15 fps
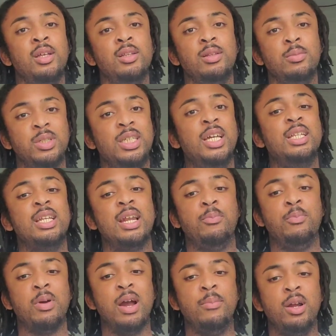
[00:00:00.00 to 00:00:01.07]
the machine that I
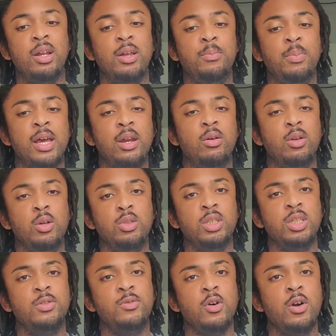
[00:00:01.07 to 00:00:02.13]
primarily plan on using
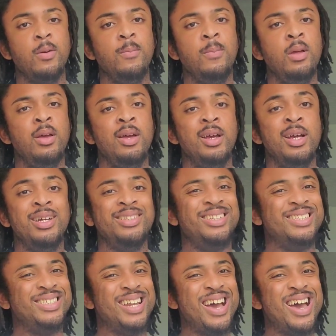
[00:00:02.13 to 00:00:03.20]
this for,
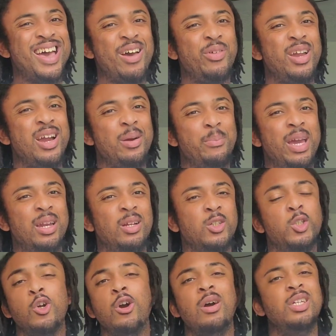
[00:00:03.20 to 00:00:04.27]
does not have carabiners.
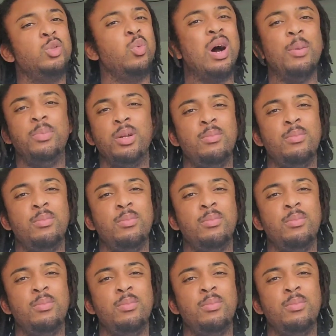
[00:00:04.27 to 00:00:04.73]
So you're always swapping